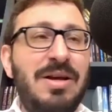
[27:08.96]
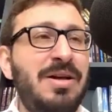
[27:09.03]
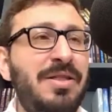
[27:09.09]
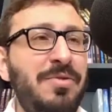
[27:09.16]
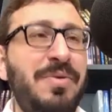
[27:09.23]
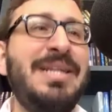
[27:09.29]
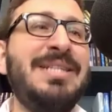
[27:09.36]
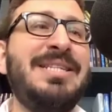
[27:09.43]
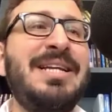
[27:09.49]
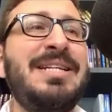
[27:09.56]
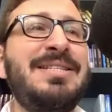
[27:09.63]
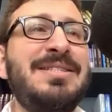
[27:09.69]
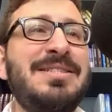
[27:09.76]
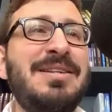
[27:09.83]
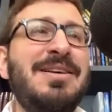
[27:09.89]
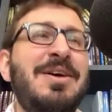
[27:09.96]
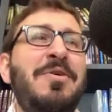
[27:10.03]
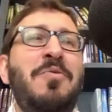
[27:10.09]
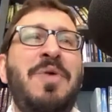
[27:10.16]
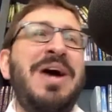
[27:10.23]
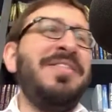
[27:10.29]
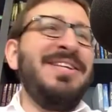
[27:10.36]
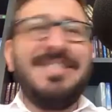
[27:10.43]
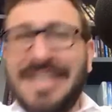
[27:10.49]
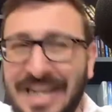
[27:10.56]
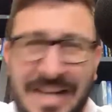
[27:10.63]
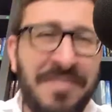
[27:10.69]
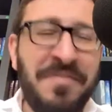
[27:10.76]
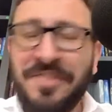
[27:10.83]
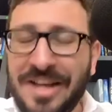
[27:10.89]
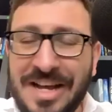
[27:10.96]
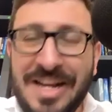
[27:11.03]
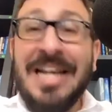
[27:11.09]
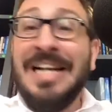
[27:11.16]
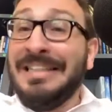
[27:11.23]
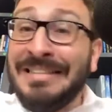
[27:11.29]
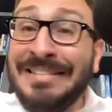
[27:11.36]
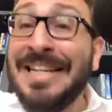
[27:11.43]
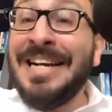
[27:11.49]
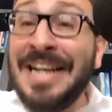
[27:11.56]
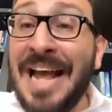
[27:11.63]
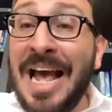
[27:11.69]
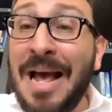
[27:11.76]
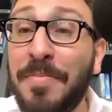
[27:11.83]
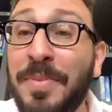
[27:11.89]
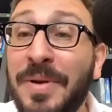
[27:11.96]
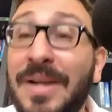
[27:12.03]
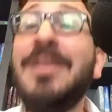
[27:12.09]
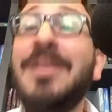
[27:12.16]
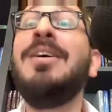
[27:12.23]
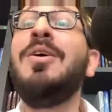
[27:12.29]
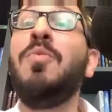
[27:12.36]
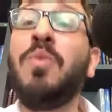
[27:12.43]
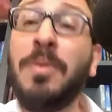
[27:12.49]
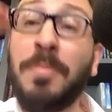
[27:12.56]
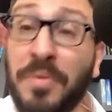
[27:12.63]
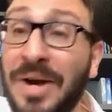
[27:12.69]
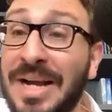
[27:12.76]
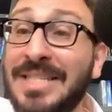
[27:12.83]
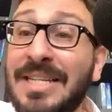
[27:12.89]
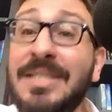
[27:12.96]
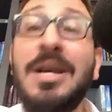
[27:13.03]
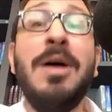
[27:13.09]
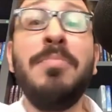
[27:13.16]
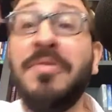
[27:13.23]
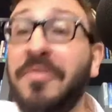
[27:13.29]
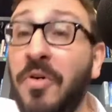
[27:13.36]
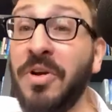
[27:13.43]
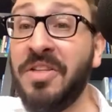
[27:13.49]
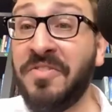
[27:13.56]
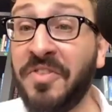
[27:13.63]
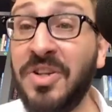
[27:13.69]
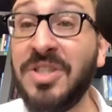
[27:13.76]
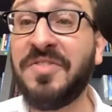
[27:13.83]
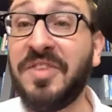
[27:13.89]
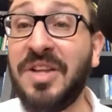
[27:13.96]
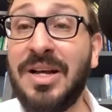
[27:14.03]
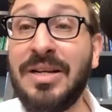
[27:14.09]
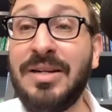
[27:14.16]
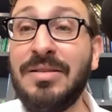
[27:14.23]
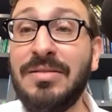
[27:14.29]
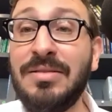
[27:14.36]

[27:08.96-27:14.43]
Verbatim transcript: The reasons why the second flood didn't happen were present before the first flood.